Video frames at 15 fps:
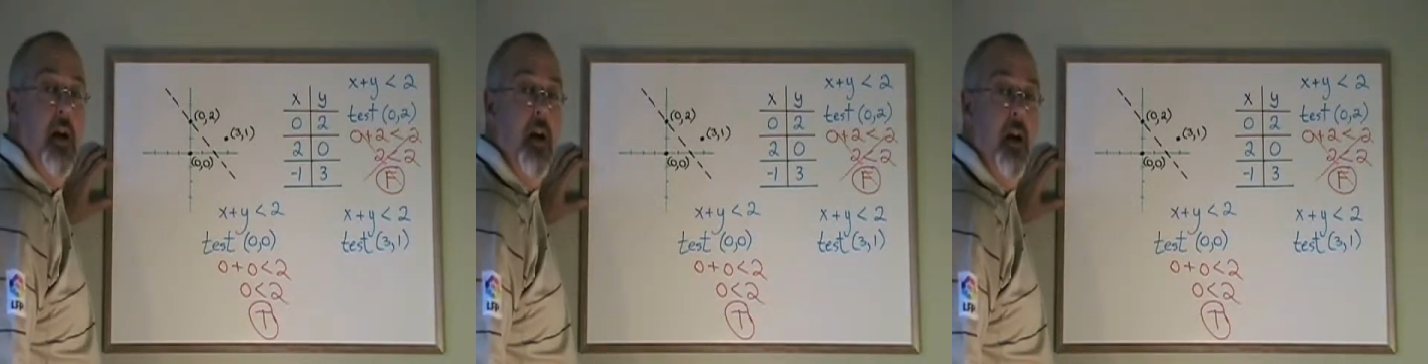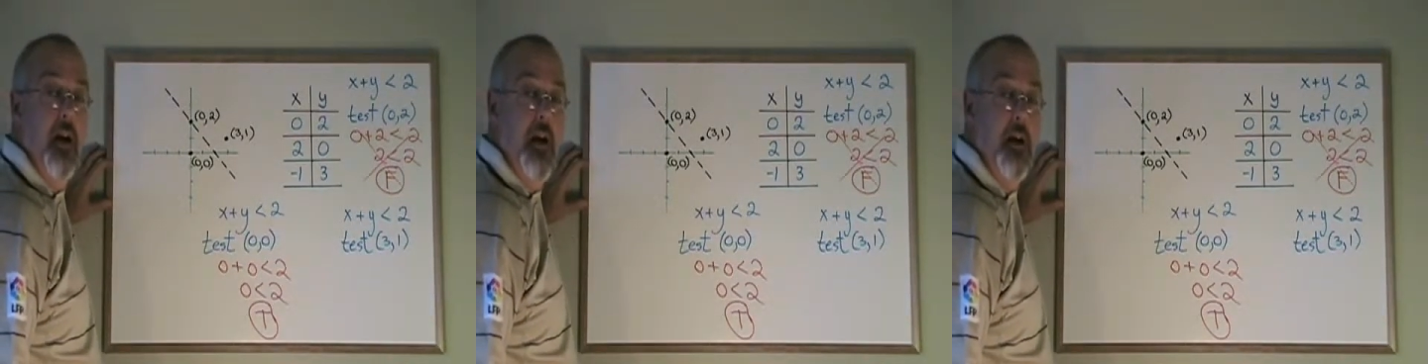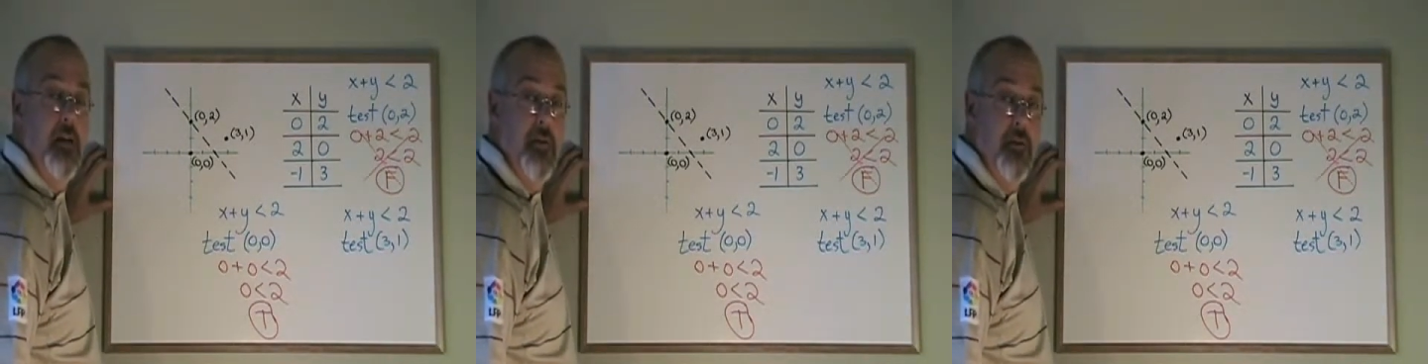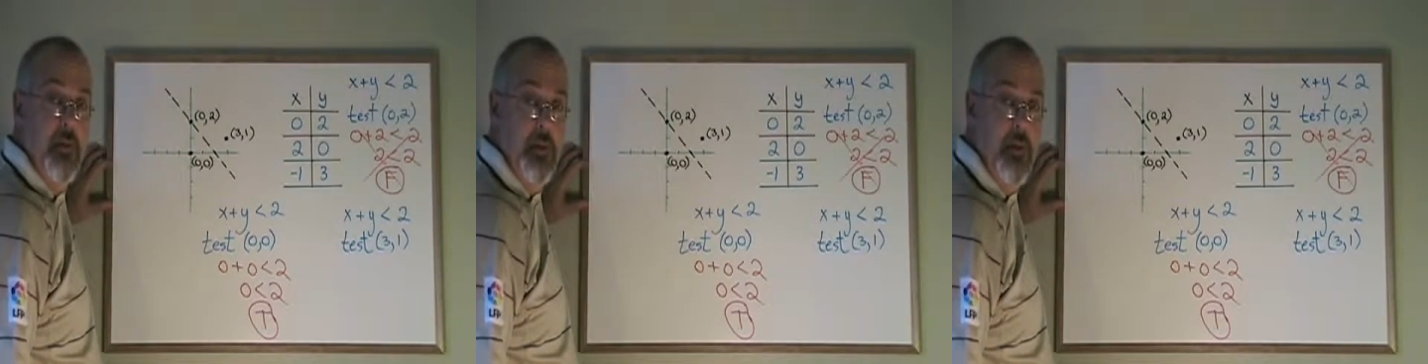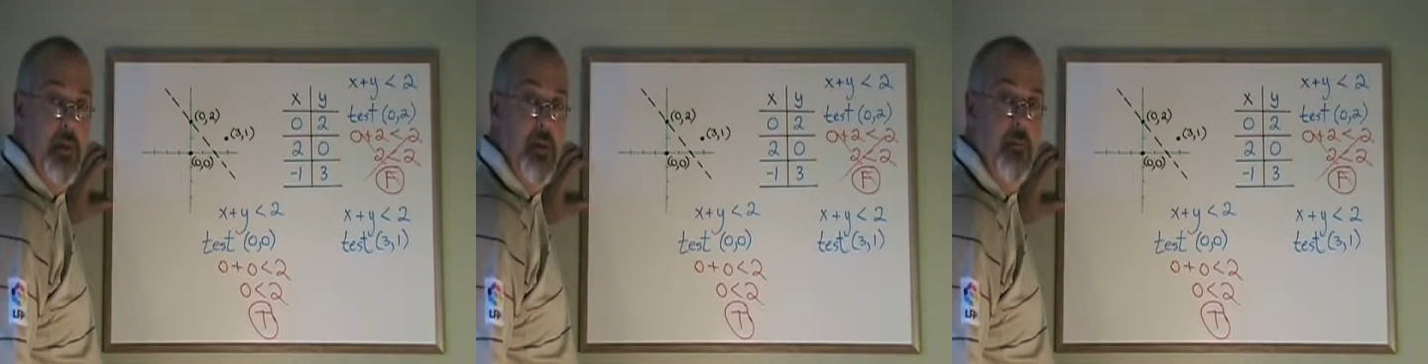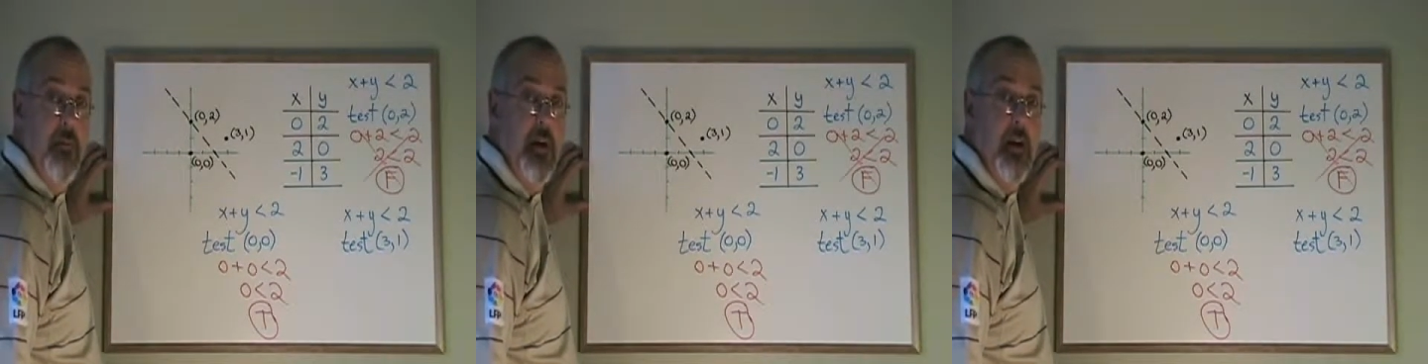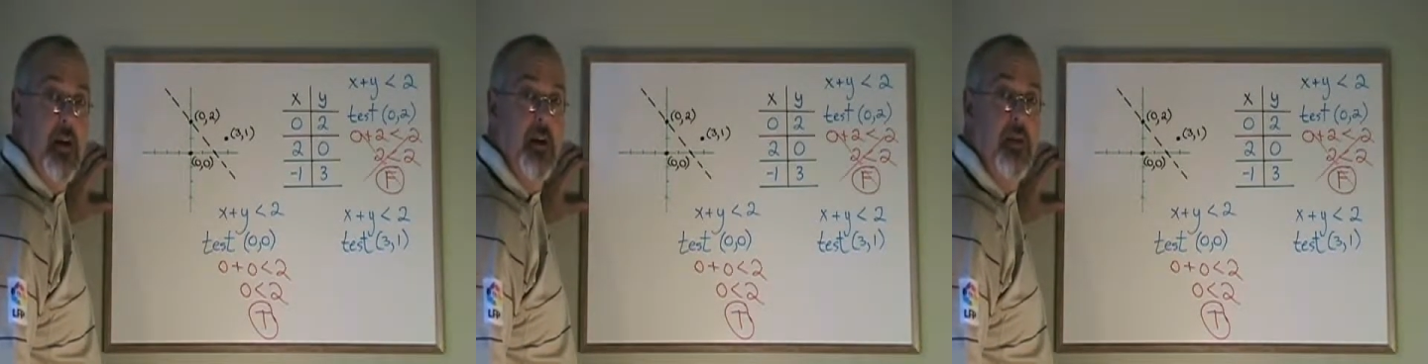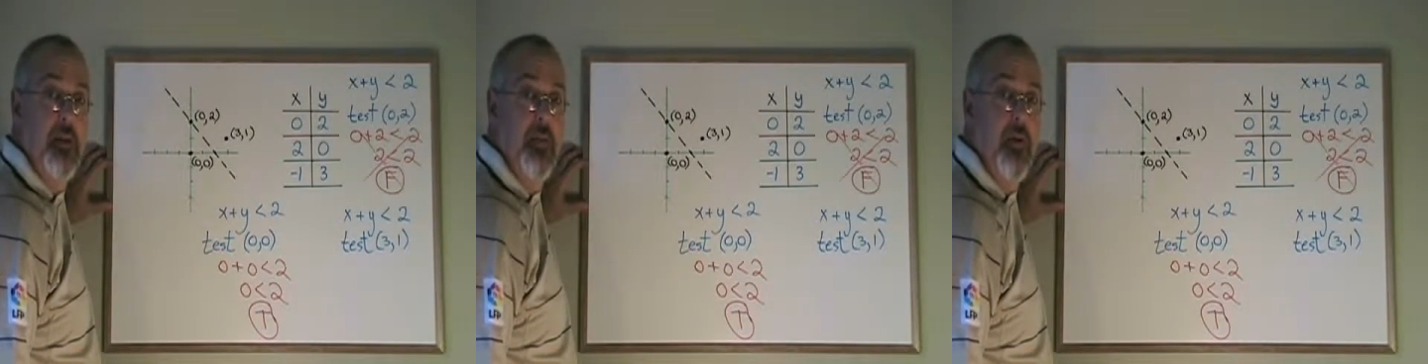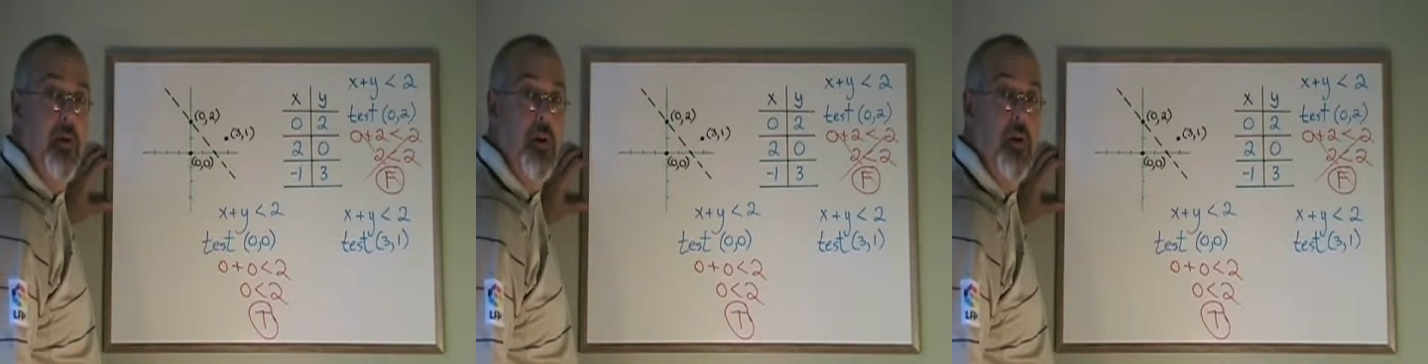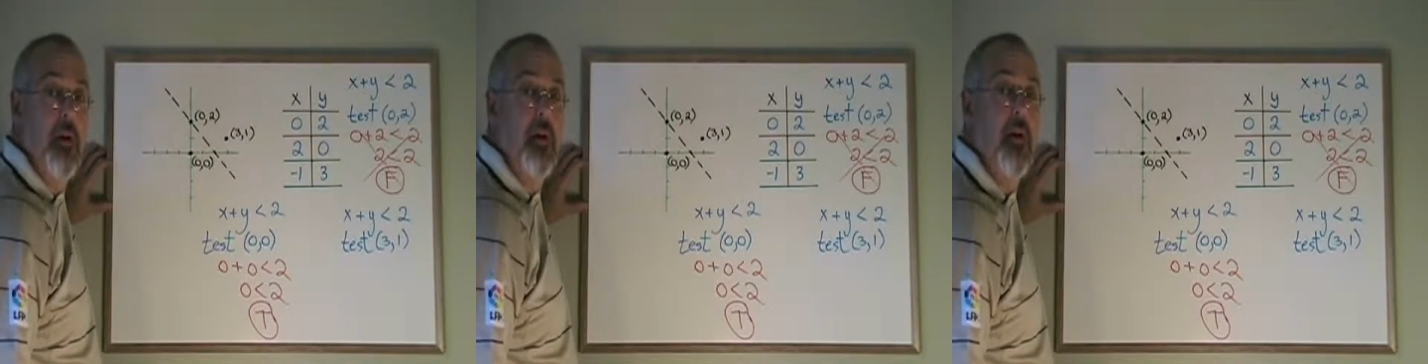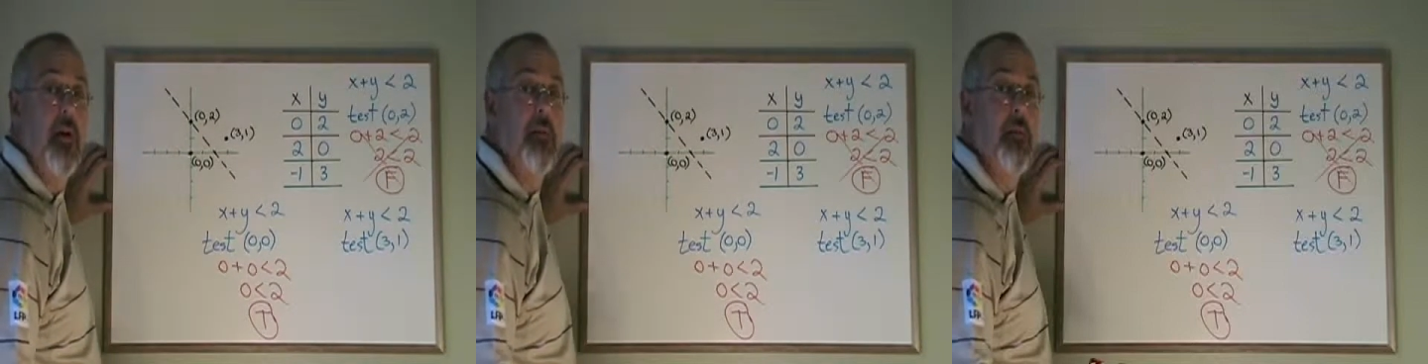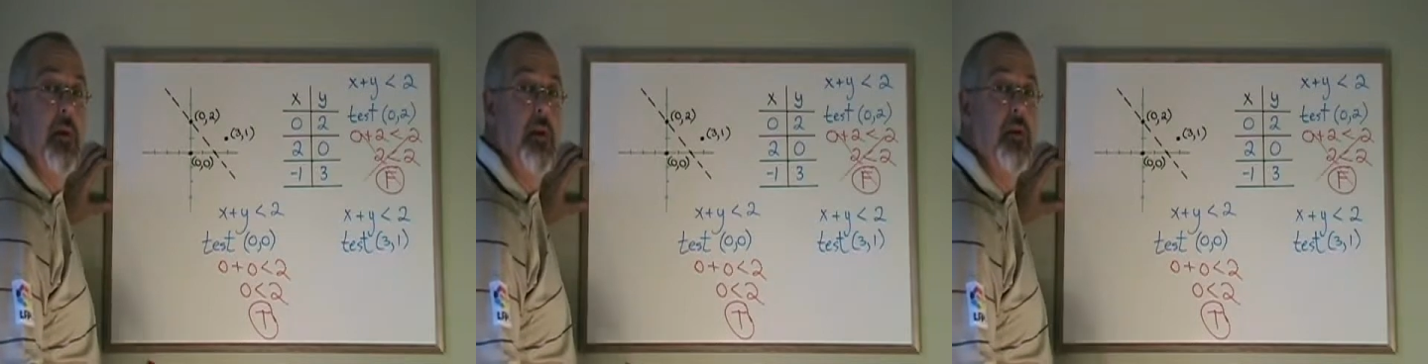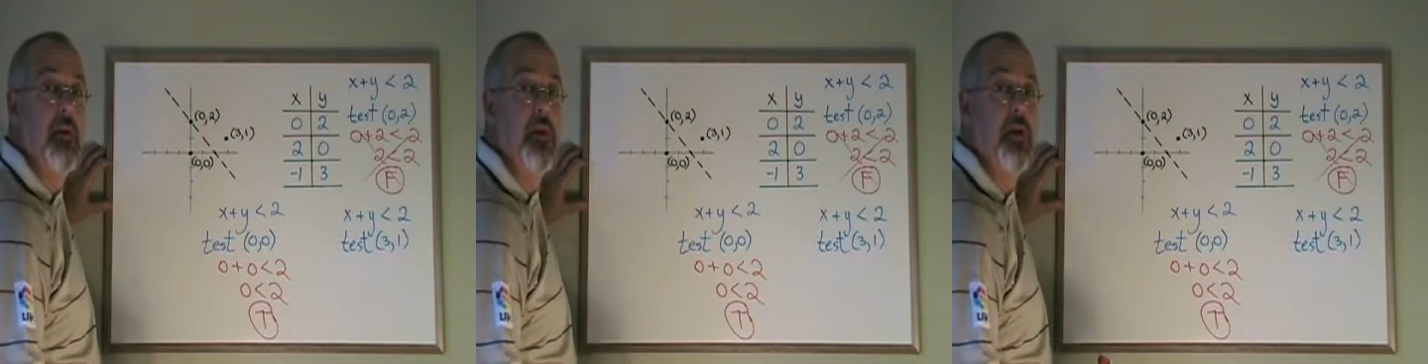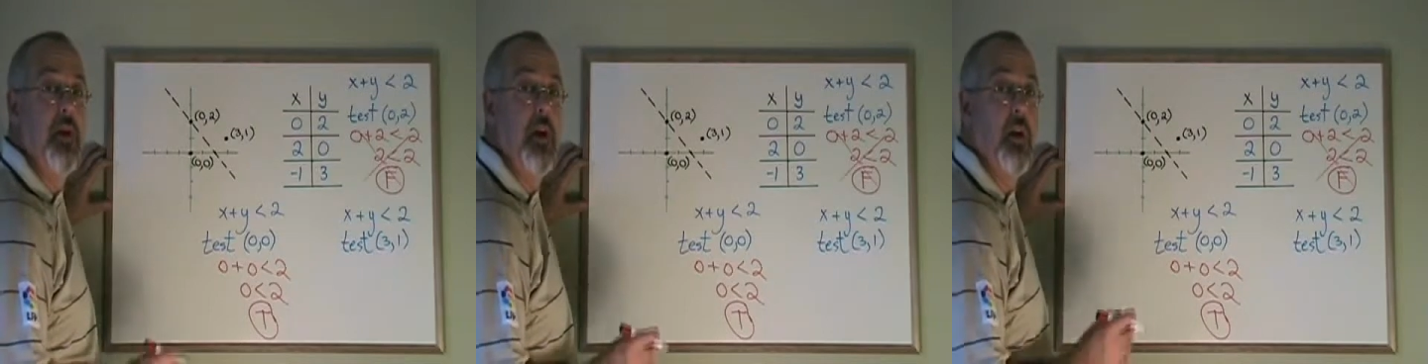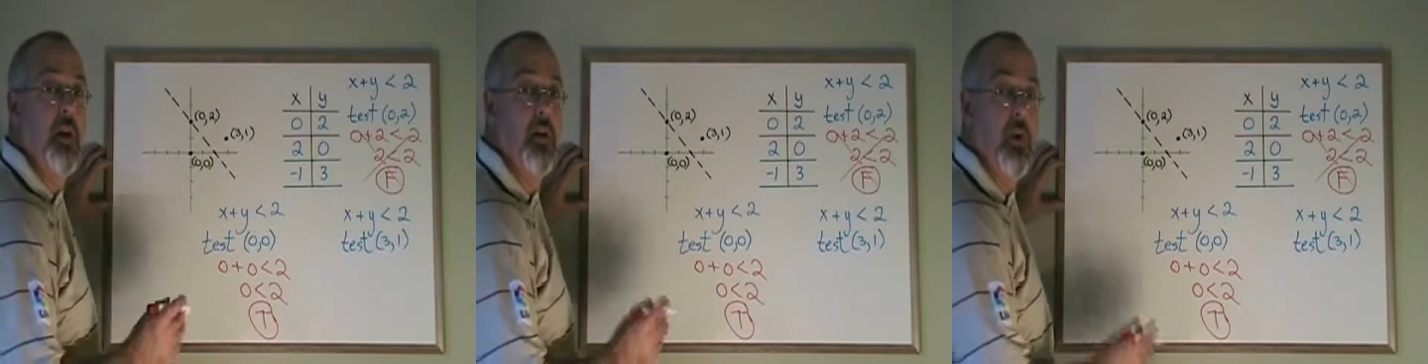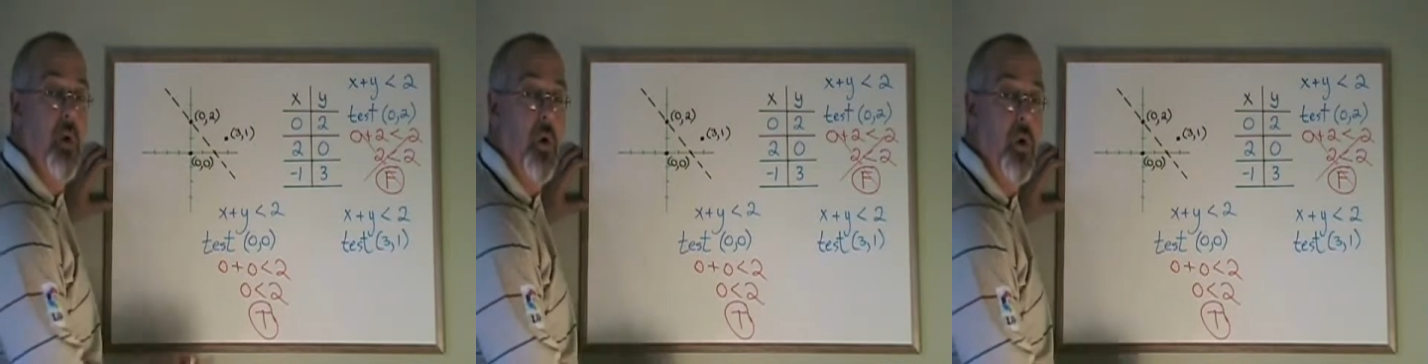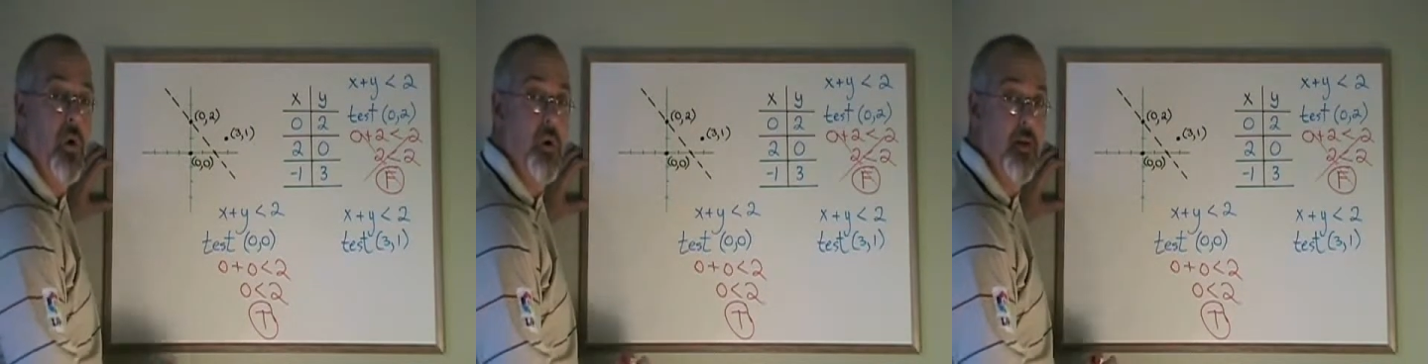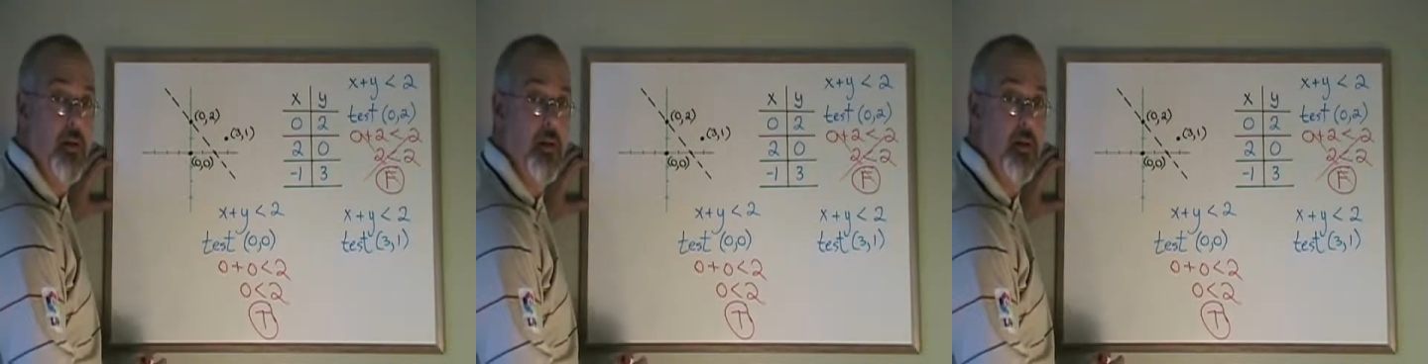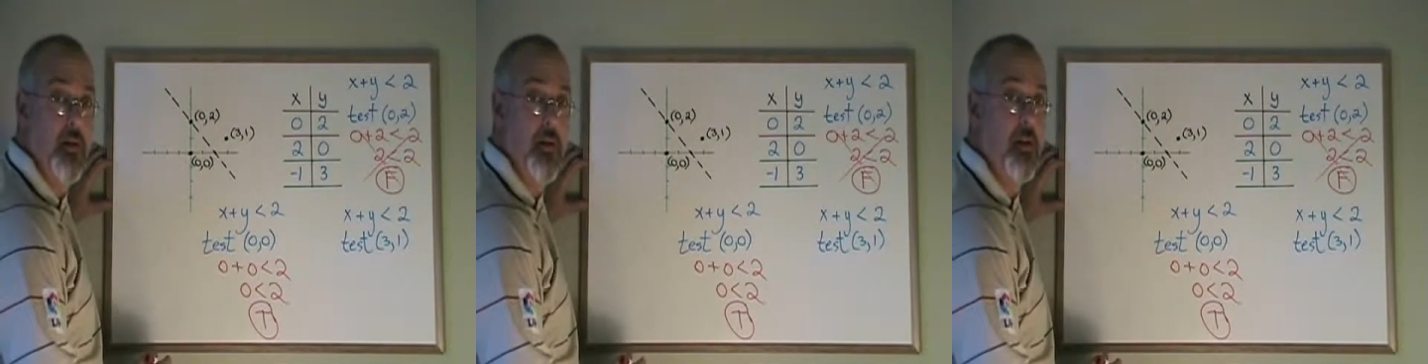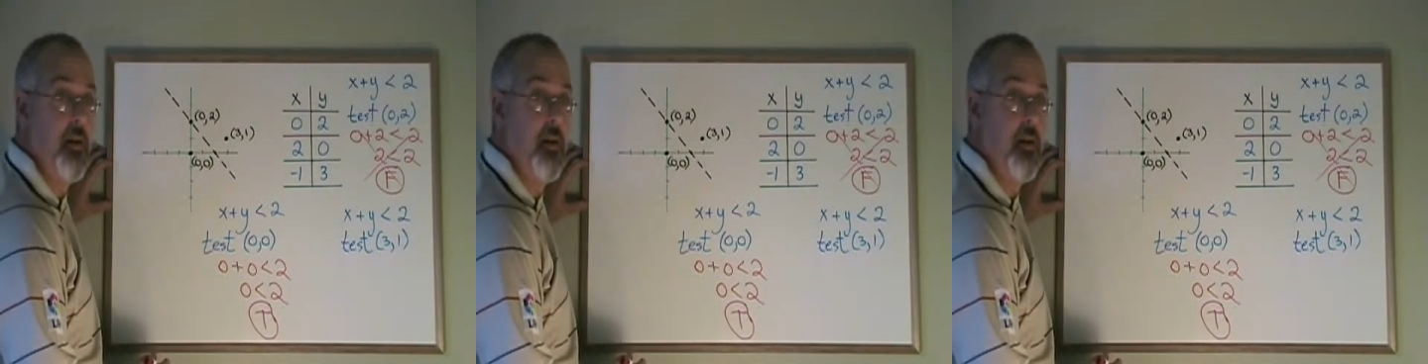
as a result of my test point, it means I shade towards